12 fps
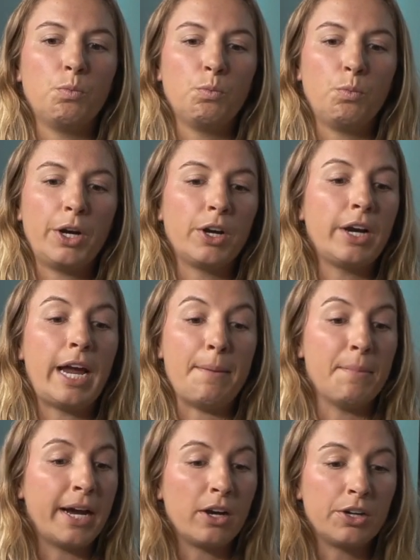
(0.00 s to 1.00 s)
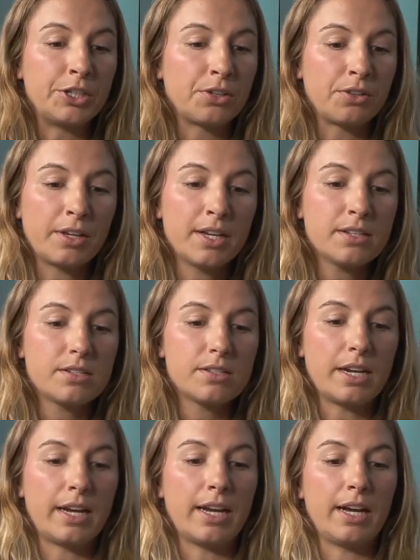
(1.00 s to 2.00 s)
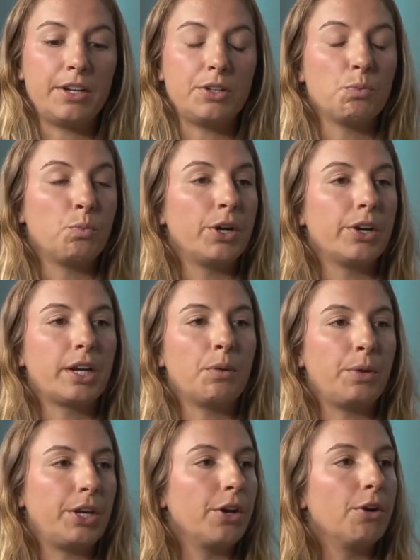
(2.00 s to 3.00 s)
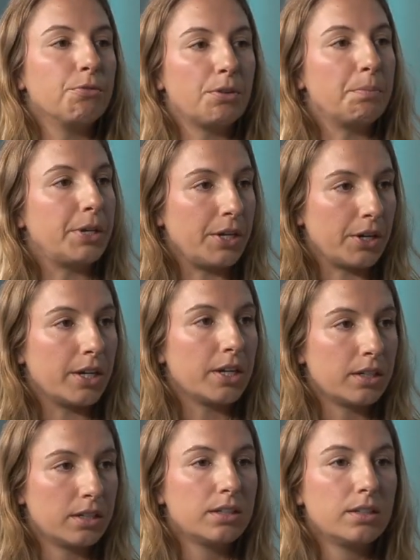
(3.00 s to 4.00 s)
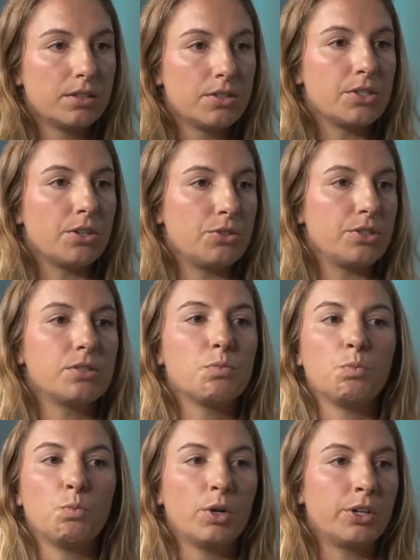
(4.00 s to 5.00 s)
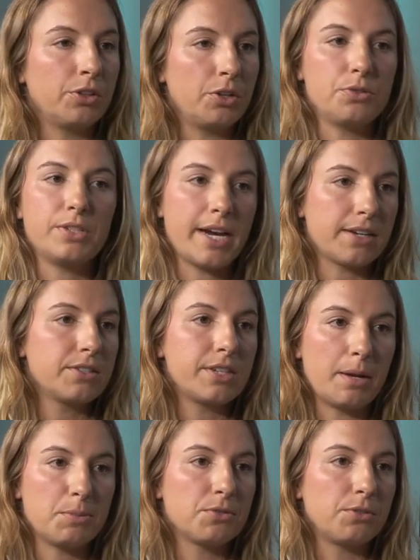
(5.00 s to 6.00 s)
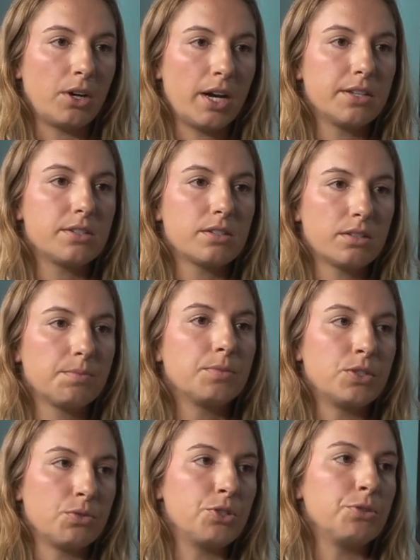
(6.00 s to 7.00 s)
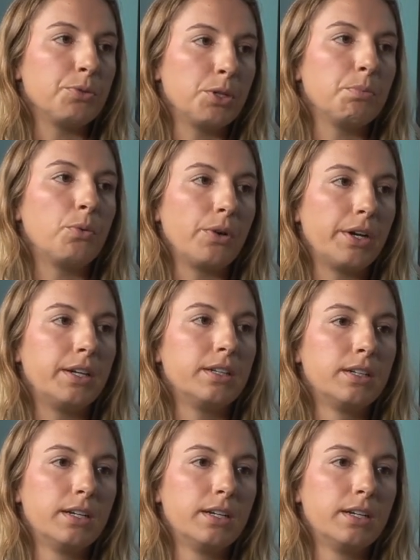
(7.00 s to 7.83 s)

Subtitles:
where am I on your list and where can we go from here? So just what are those next steps for us is super important